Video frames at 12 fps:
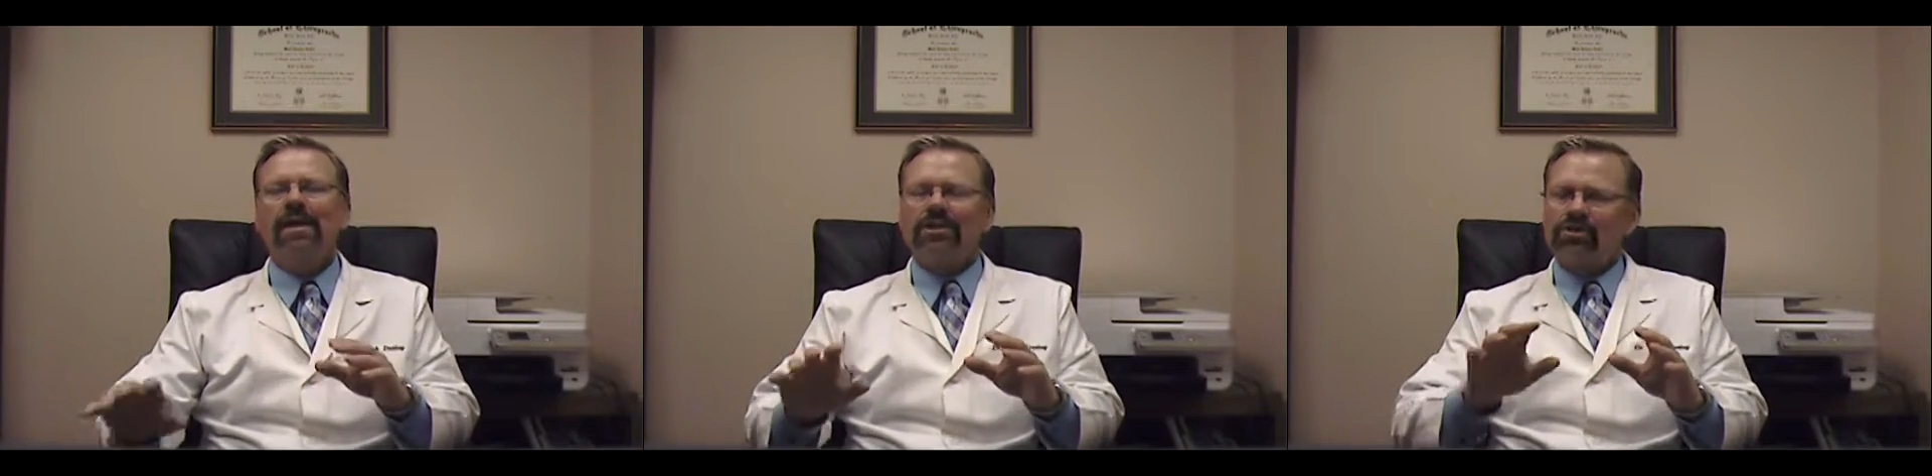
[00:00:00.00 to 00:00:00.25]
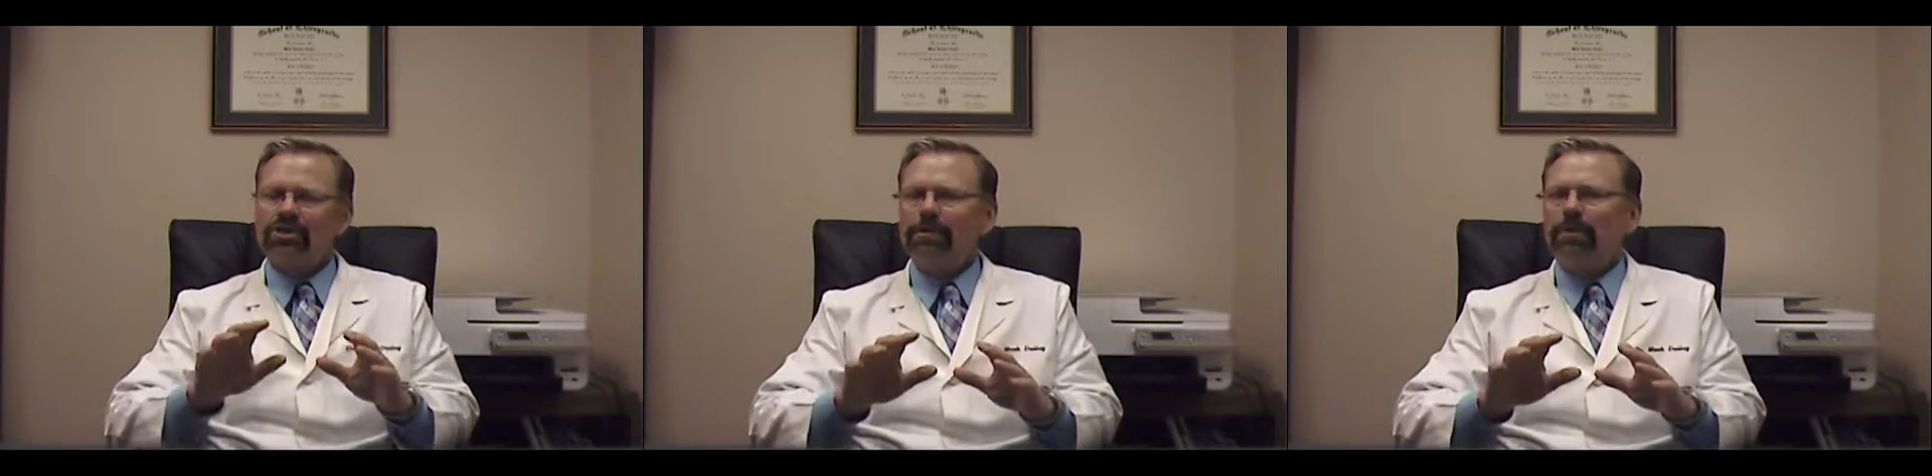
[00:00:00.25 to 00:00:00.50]

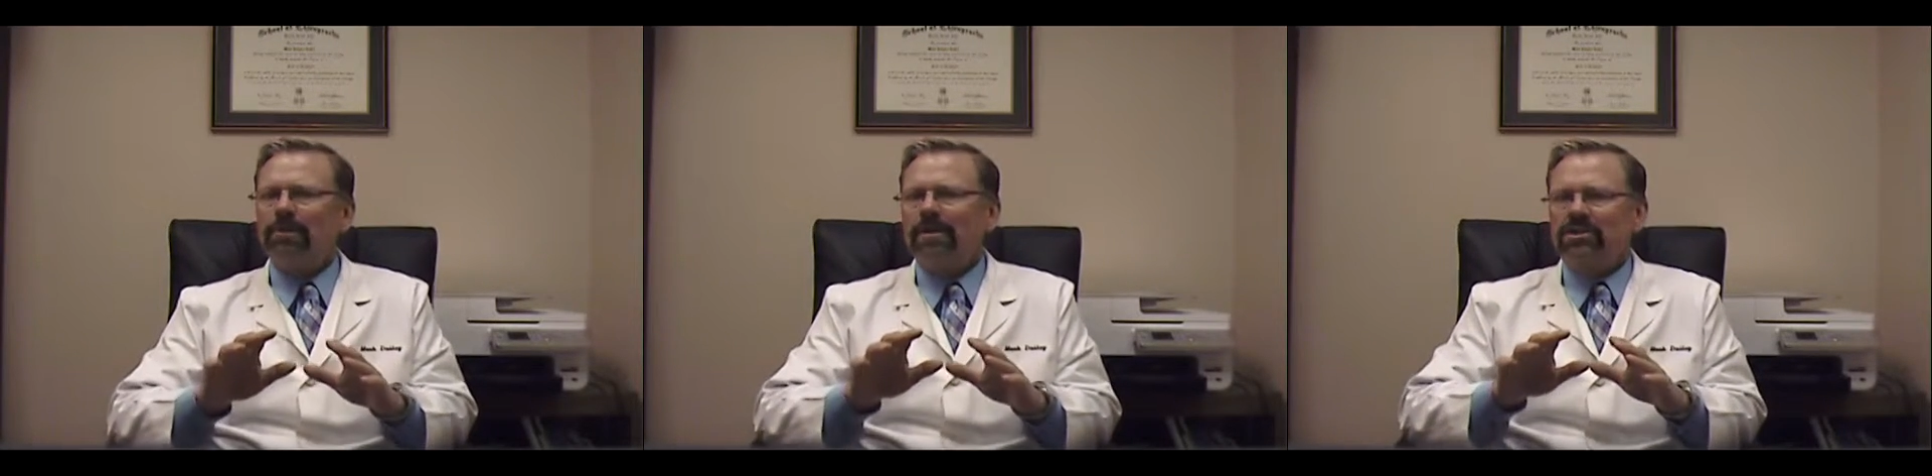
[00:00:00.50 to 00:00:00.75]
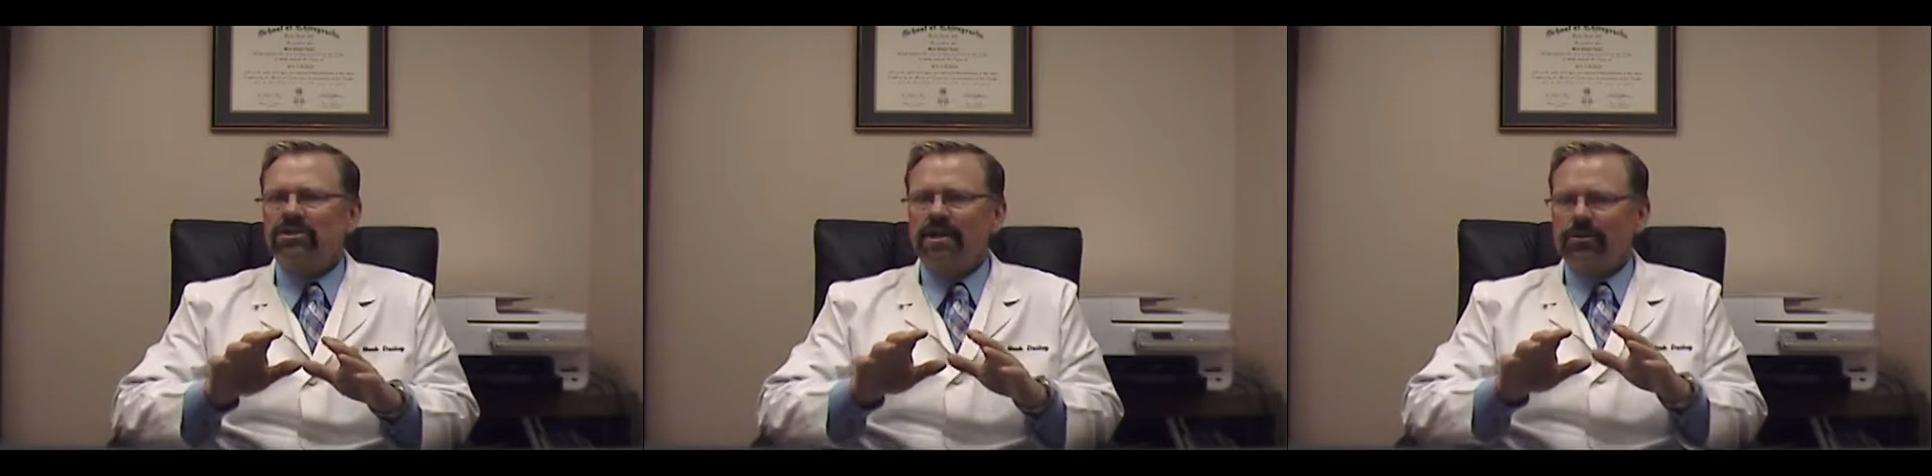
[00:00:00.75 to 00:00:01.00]

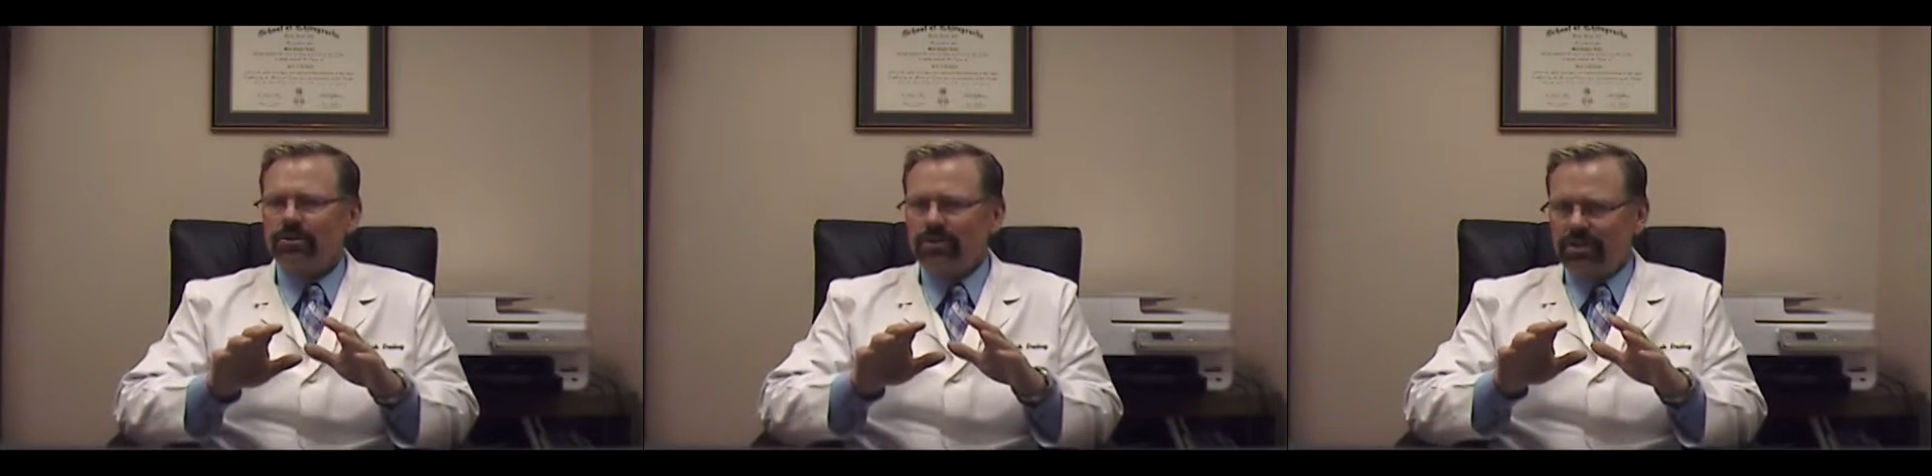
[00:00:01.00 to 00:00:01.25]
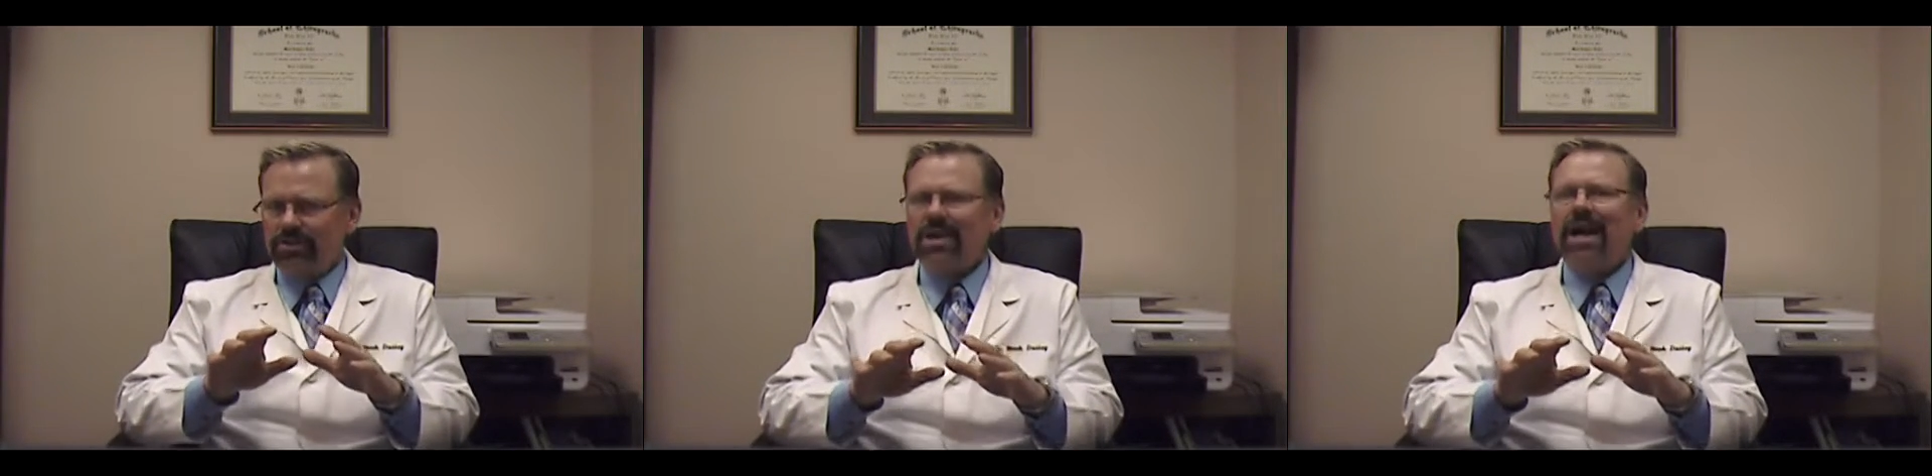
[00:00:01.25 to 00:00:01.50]
Supplements that are
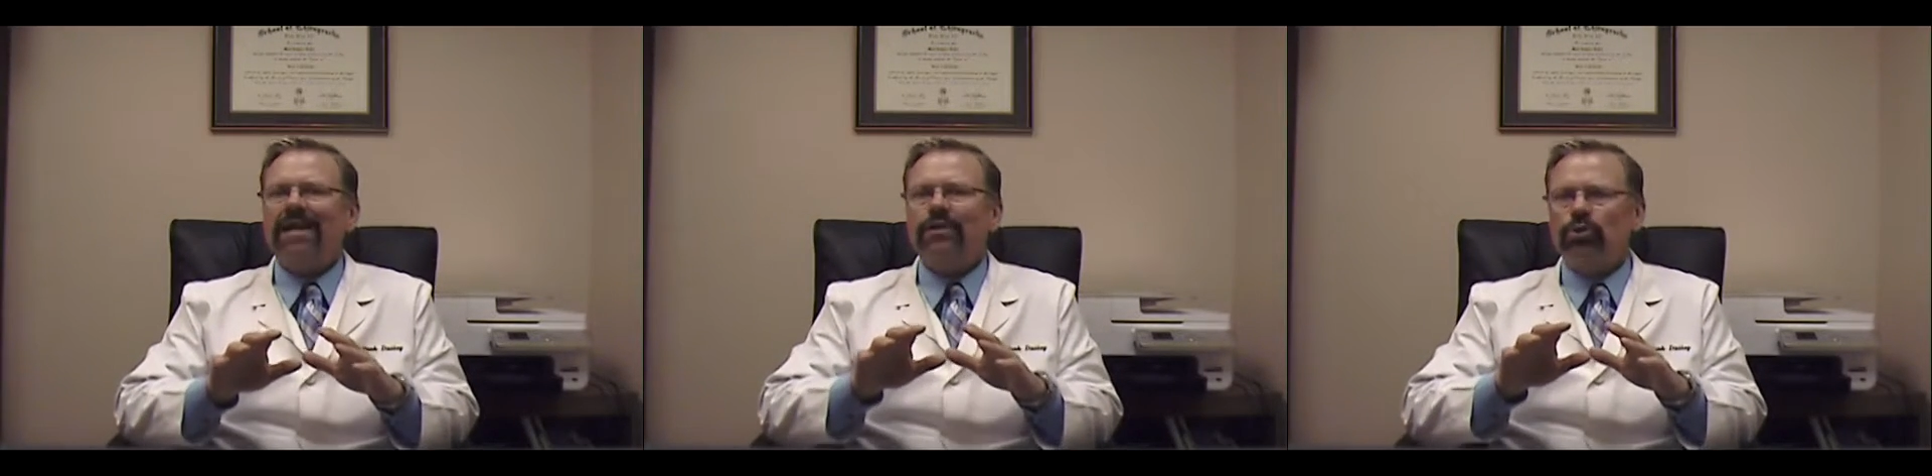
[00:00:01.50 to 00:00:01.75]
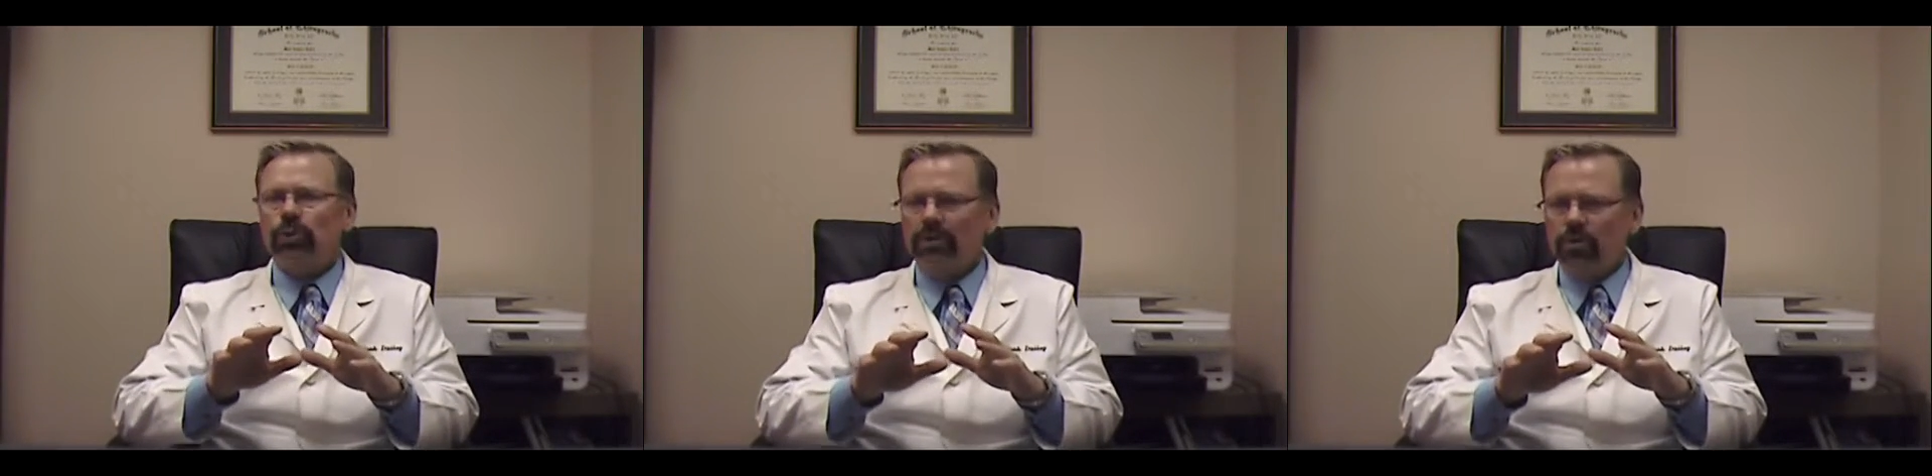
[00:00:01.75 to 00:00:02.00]
designed
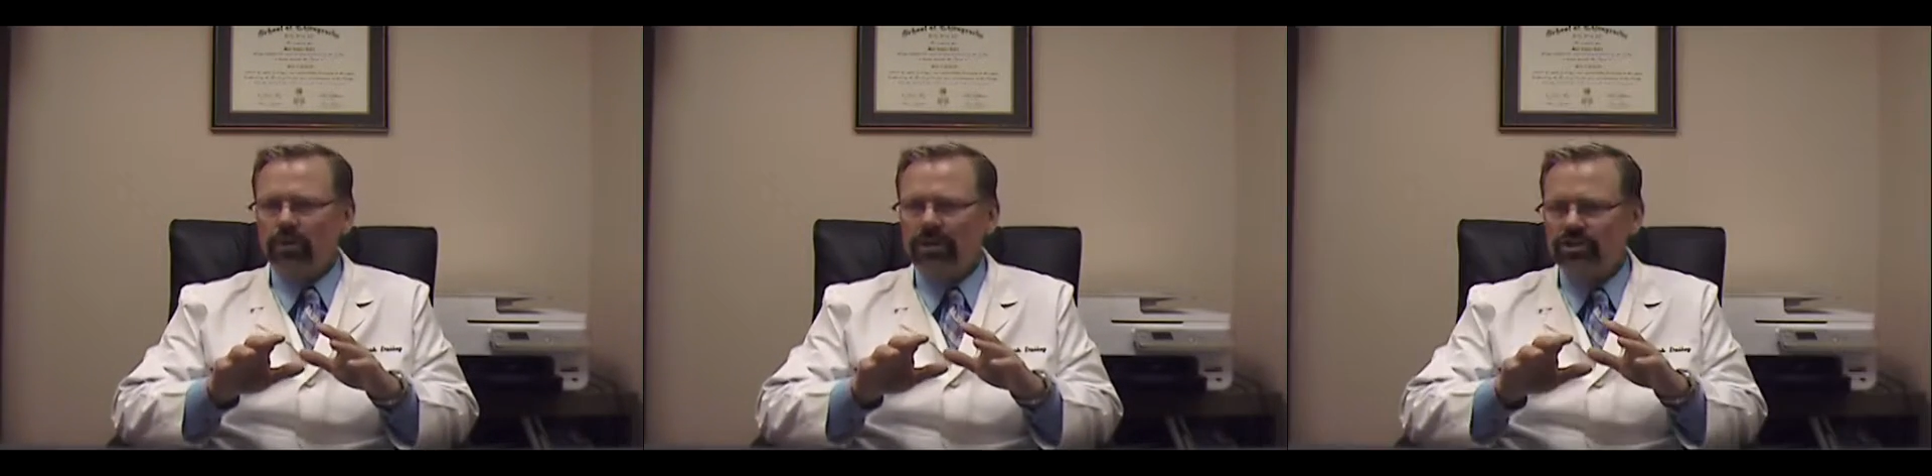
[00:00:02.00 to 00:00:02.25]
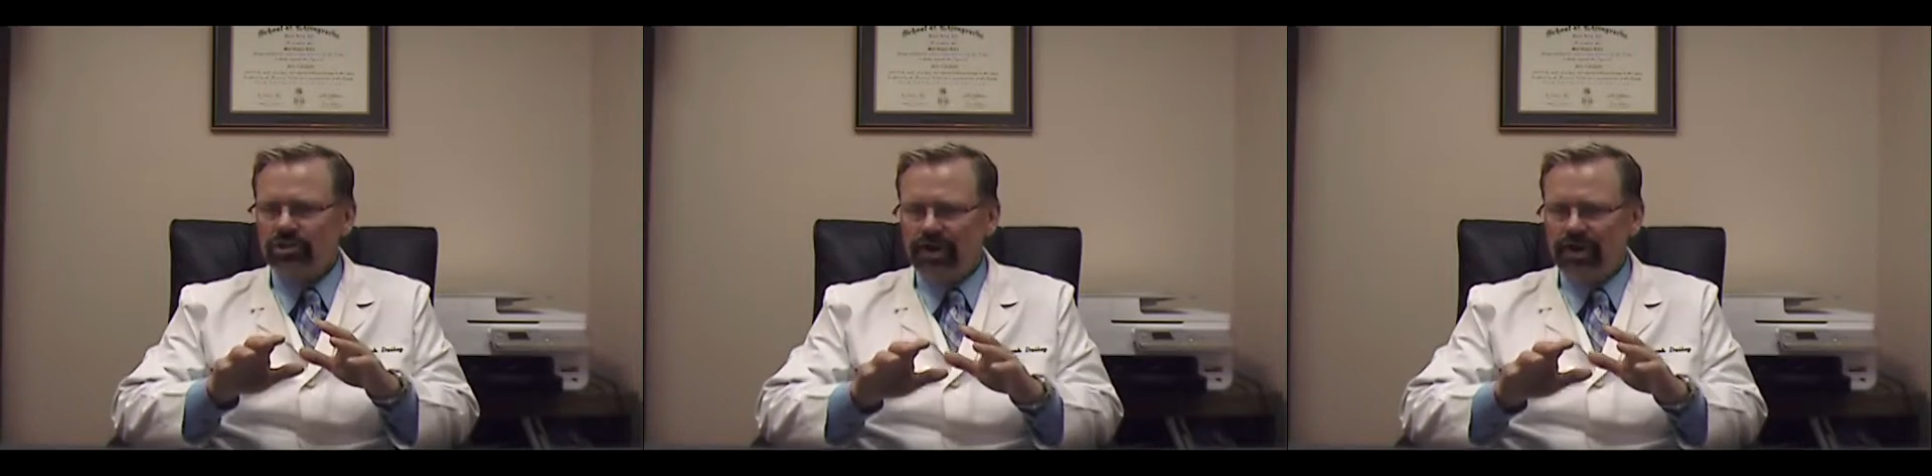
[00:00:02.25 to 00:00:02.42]
to increase